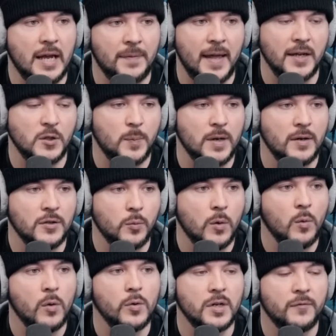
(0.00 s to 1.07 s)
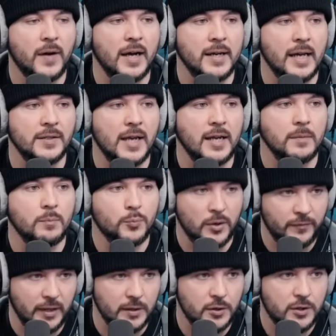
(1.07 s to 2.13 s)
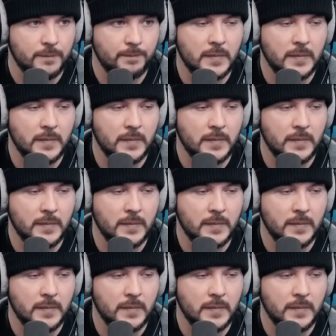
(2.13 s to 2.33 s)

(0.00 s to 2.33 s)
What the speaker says: and they experience what one would define as a privilege.